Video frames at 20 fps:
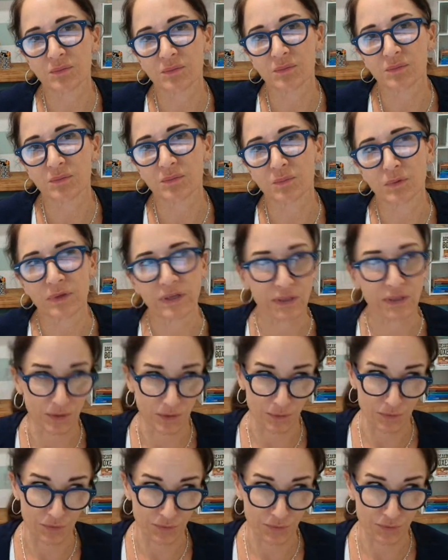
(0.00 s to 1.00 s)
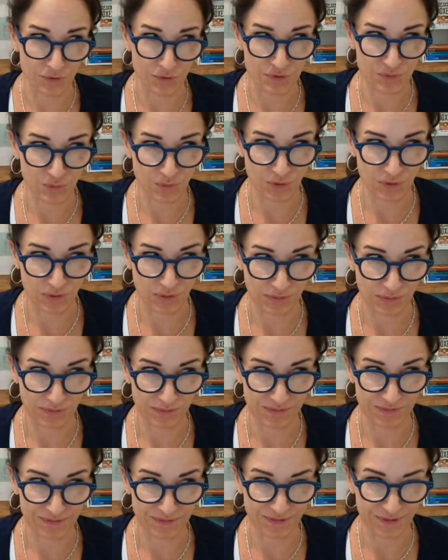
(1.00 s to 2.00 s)
we go through this world
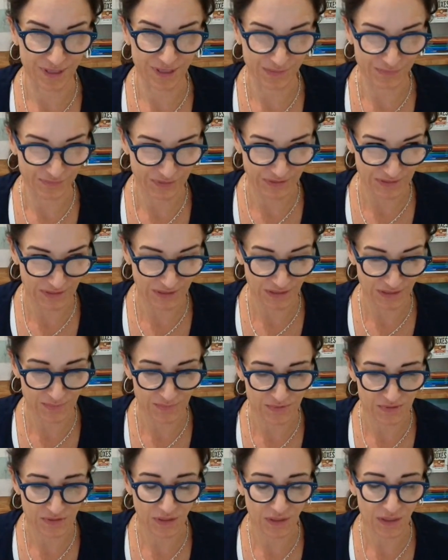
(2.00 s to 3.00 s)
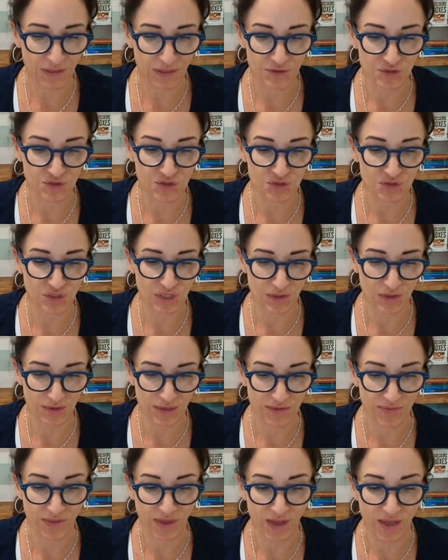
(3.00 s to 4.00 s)
oftentimes not
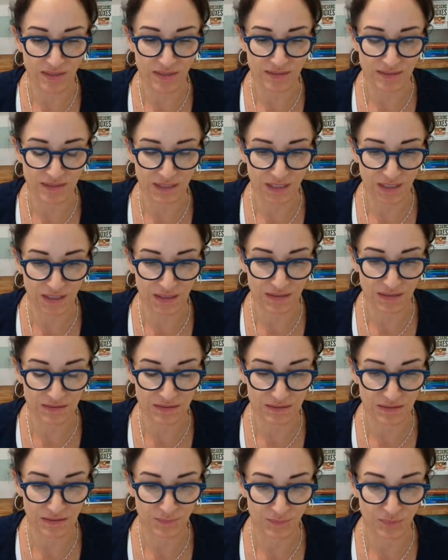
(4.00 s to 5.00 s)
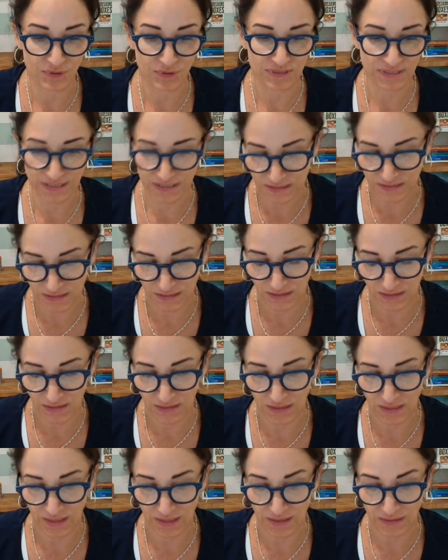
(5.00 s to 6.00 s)
sharing that and
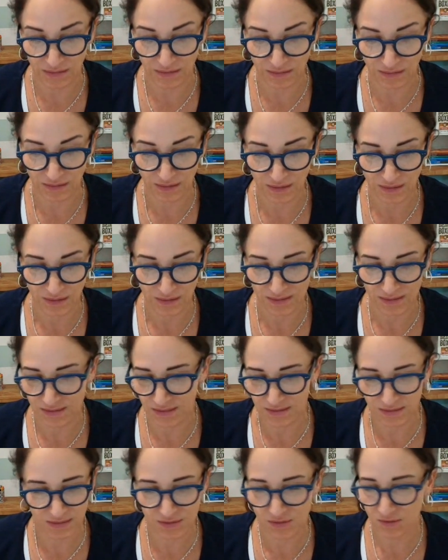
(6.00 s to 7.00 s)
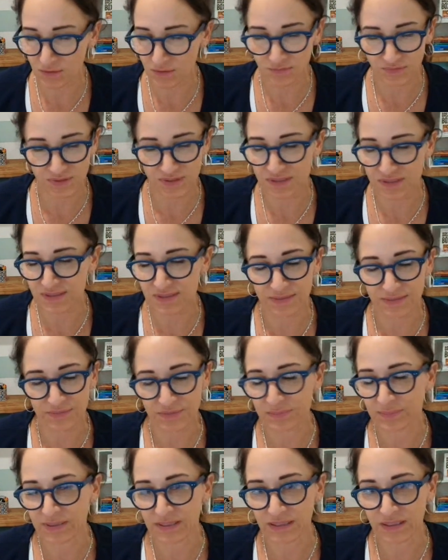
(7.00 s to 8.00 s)
pretending, and it's a disservice to
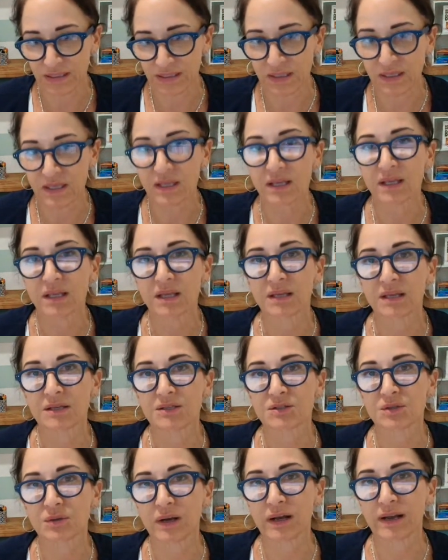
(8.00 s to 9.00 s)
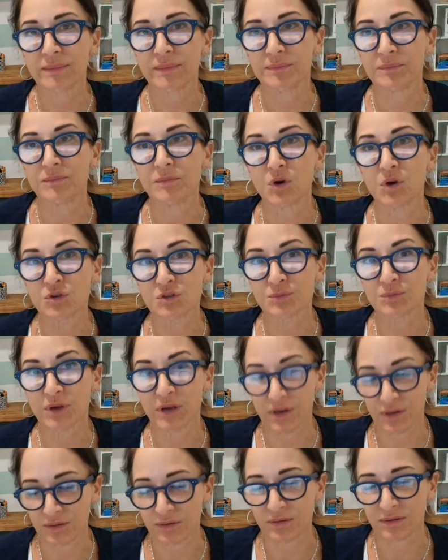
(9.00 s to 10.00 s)
everybody. So I'm most
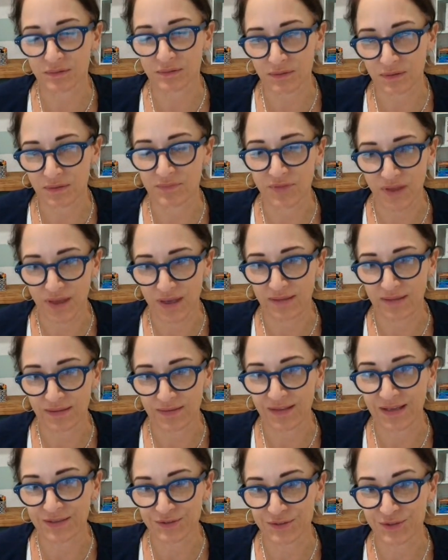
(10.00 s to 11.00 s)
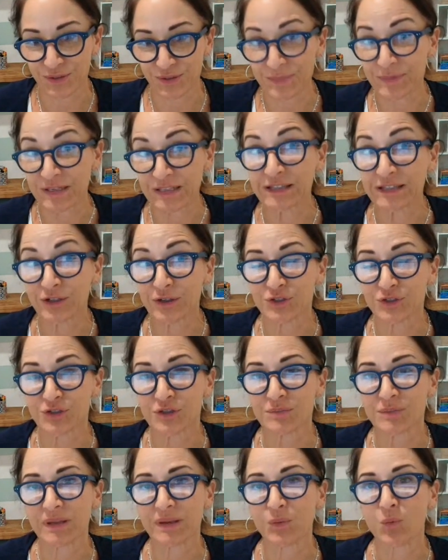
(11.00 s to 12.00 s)
proud of that. And that it literally took
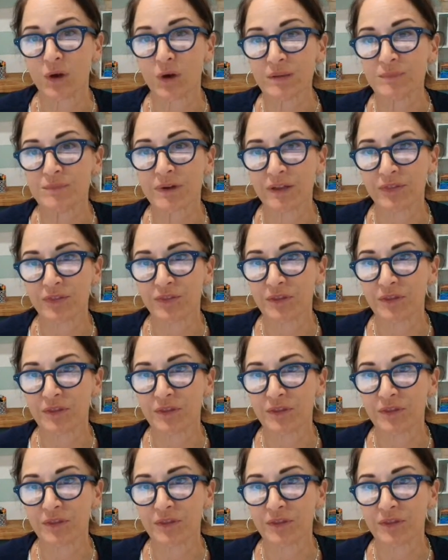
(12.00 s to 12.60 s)
me 1 month.